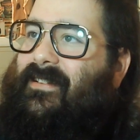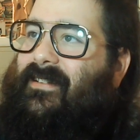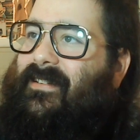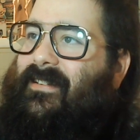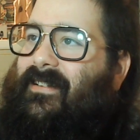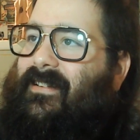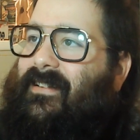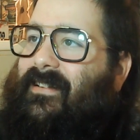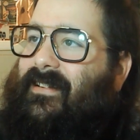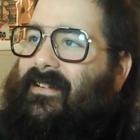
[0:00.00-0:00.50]

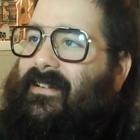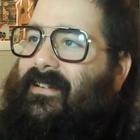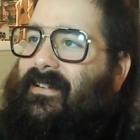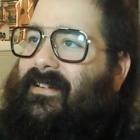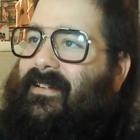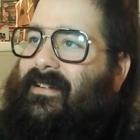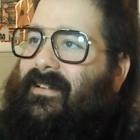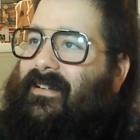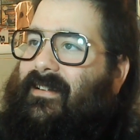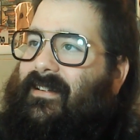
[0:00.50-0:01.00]

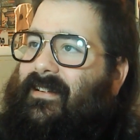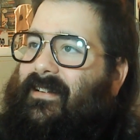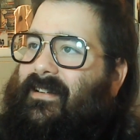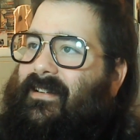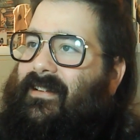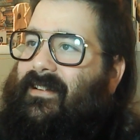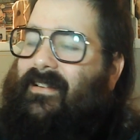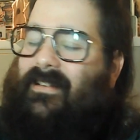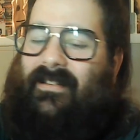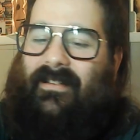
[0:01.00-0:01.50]

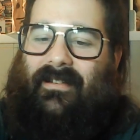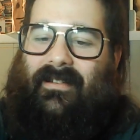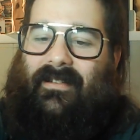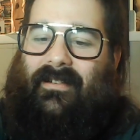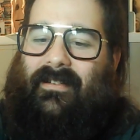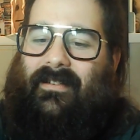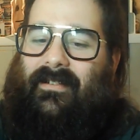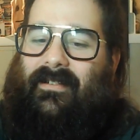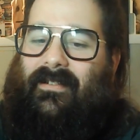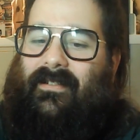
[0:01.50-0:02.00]

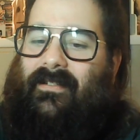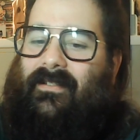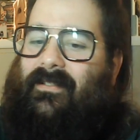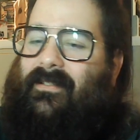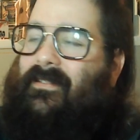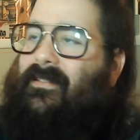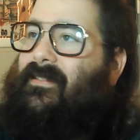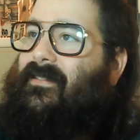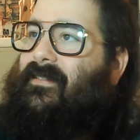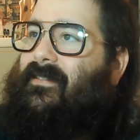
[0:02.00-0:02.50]

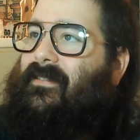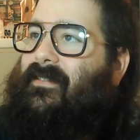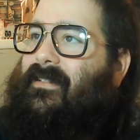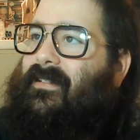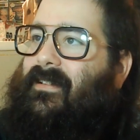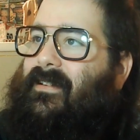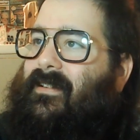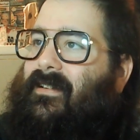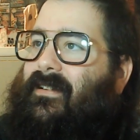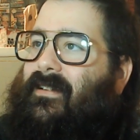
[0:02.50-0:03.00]

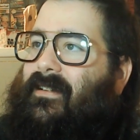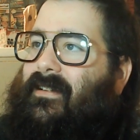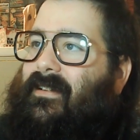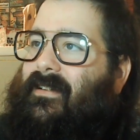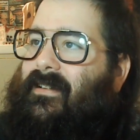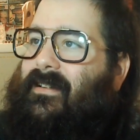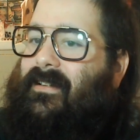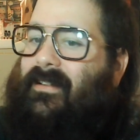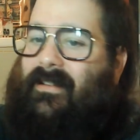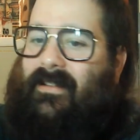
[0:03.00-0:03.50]

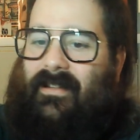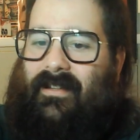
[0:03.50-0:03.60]
(no one is talking)